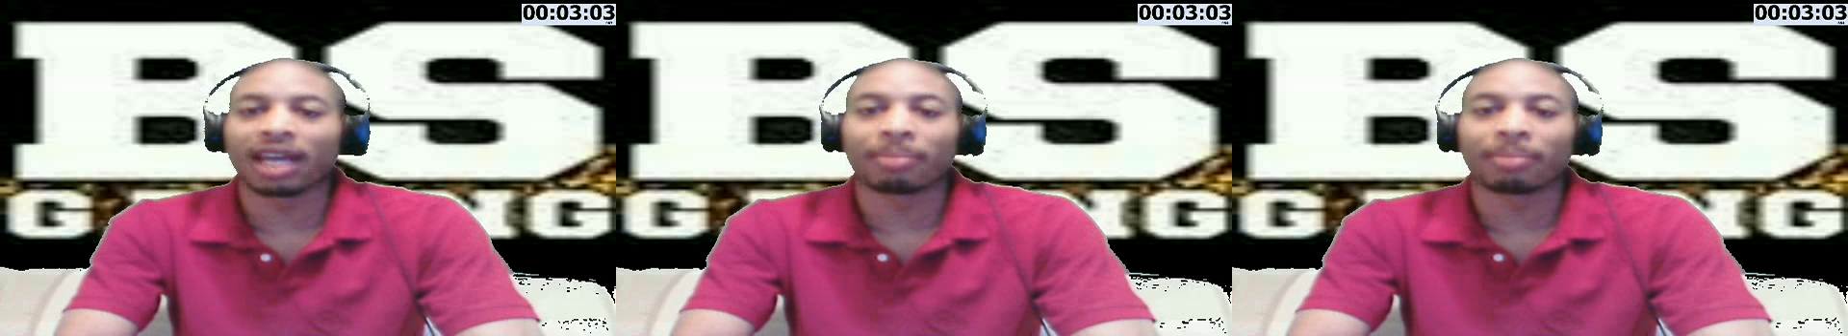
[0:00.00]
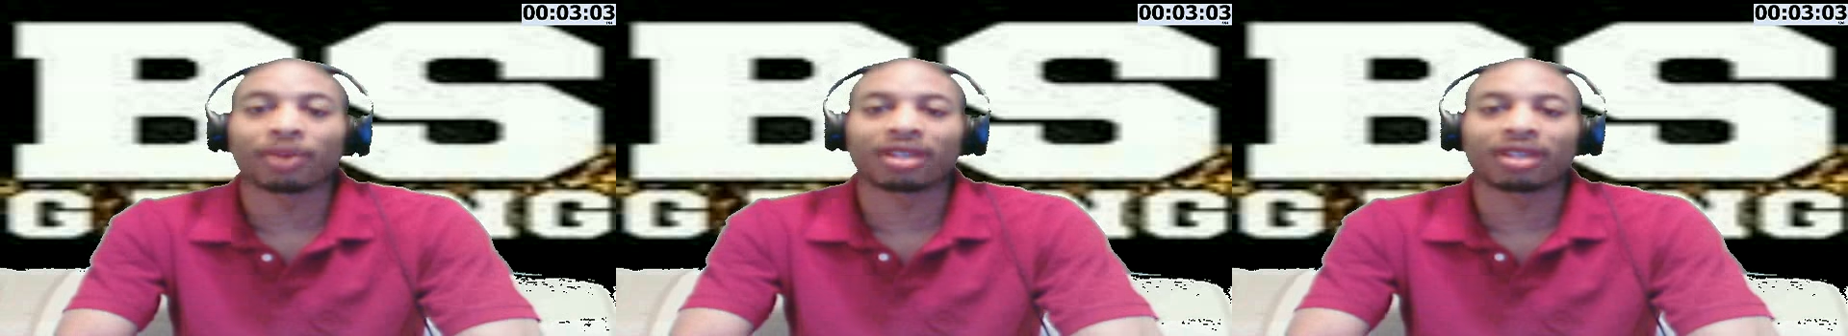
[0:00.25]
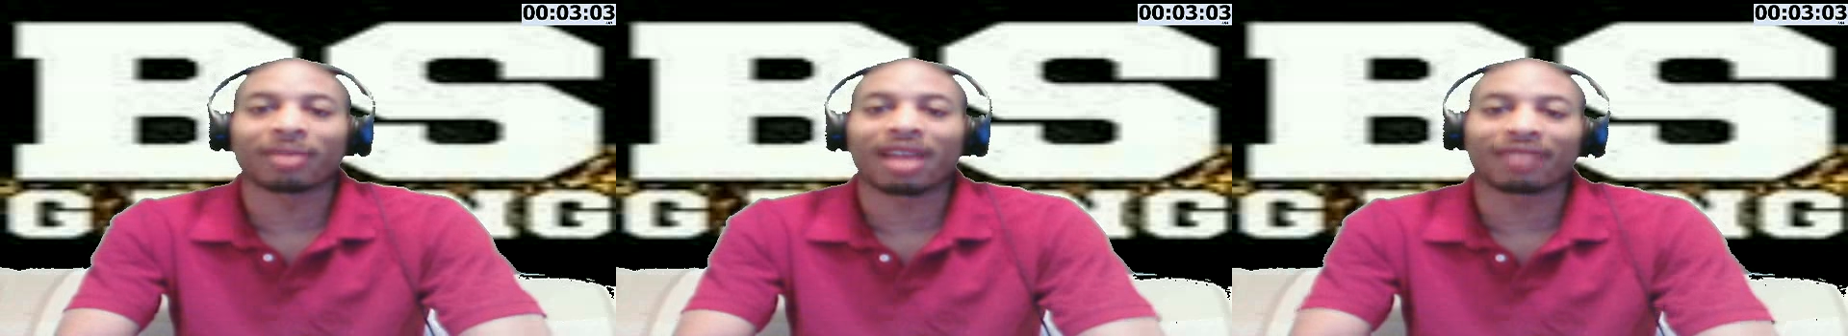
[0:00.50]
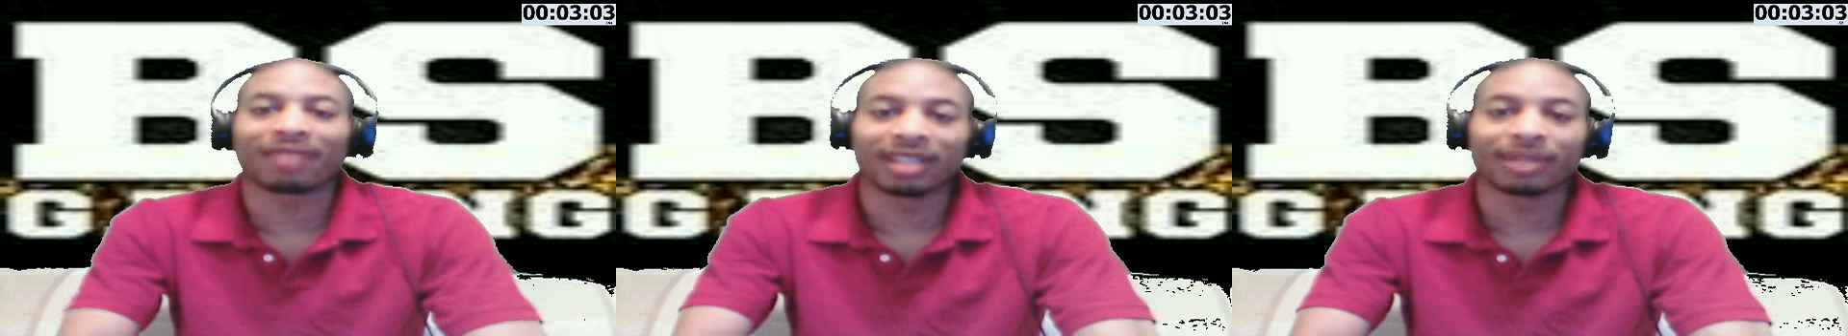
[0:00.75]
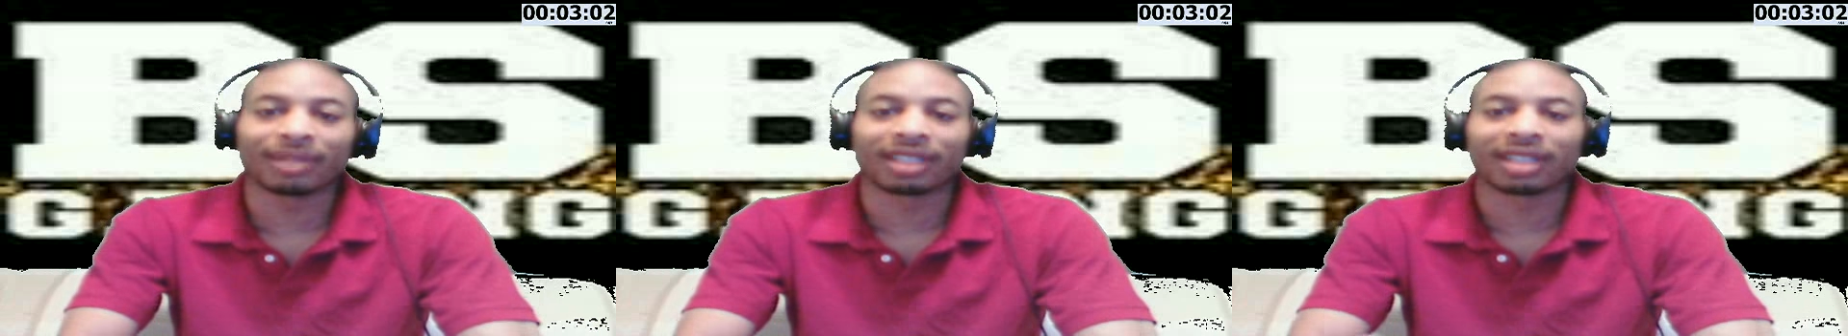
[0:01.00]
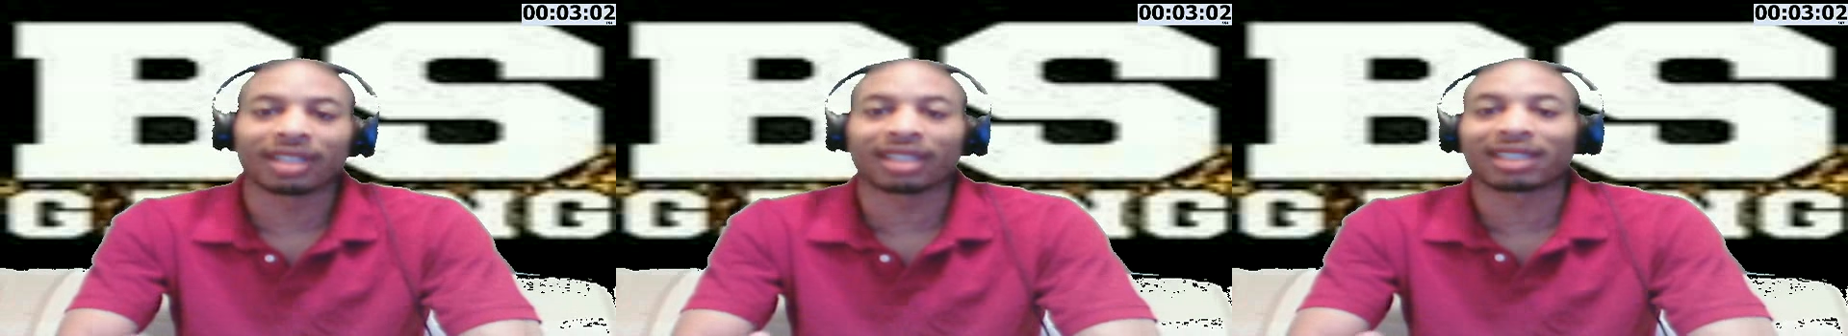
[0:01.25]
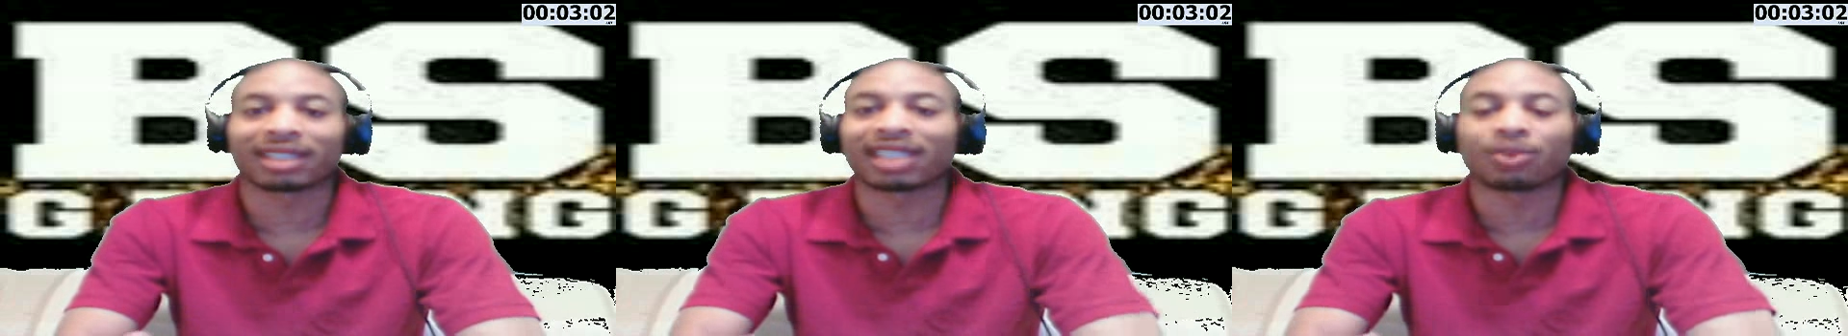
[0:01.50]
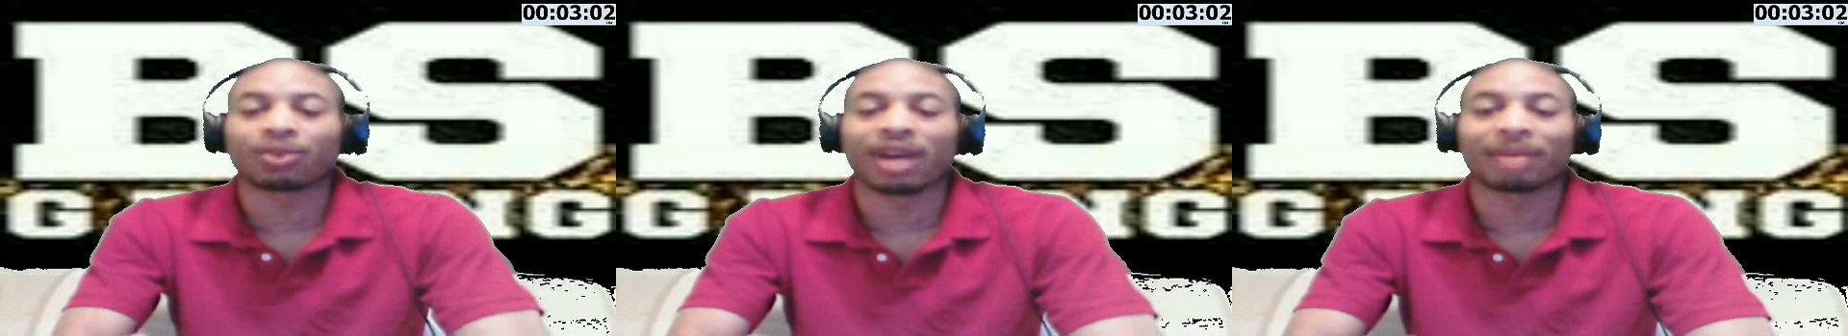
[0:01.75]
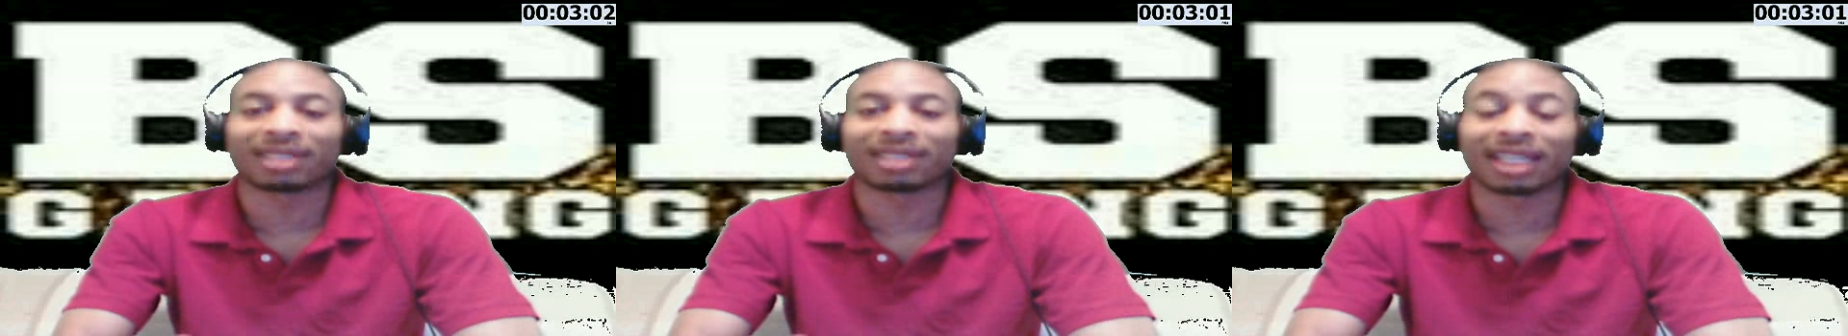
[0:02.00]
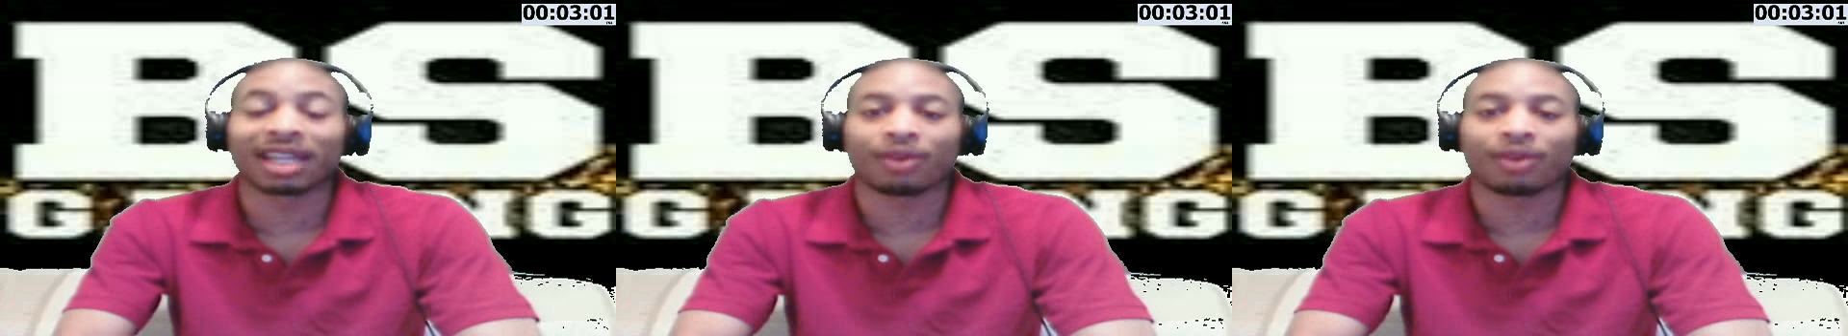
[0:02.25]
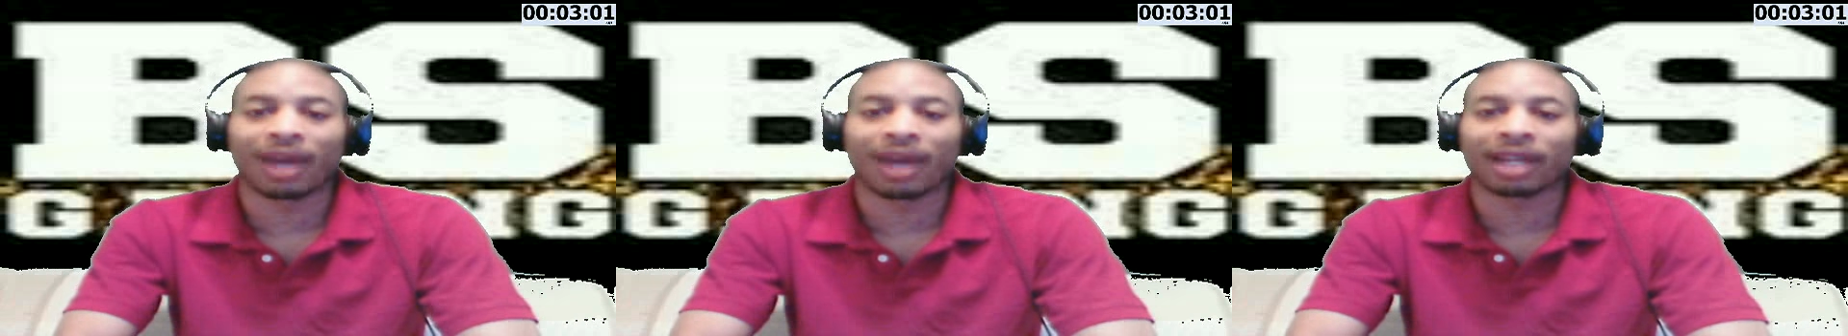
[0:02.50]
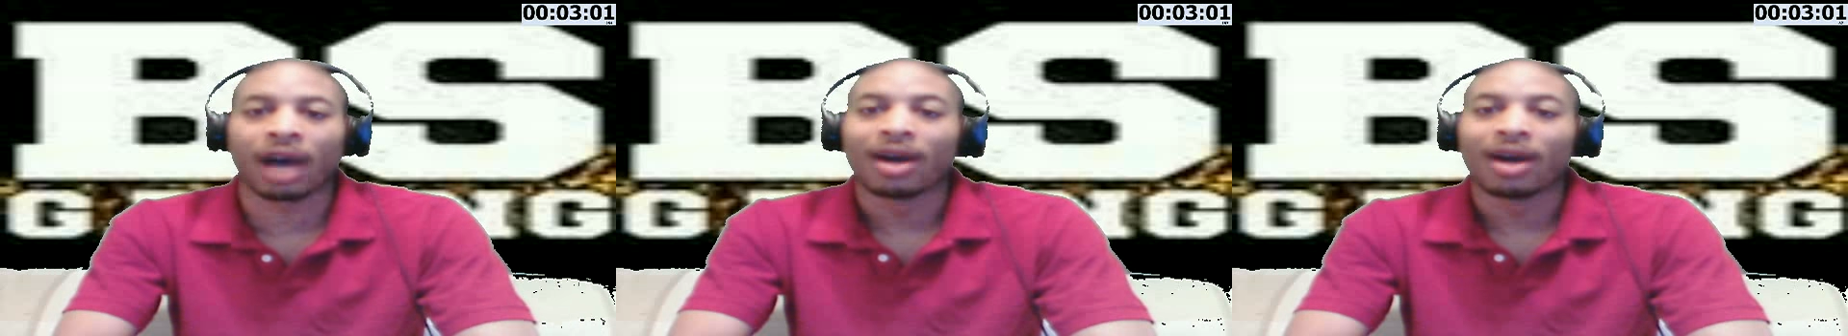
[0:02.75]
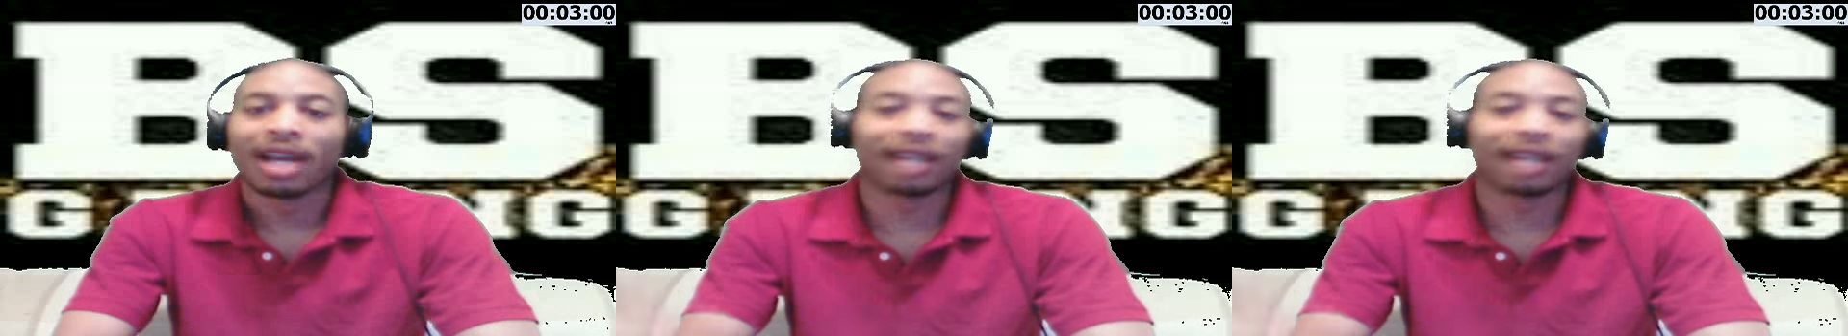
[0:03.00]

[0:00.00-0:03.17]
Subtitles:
and both of them having limited touches. That's the way I'm seeing it right now.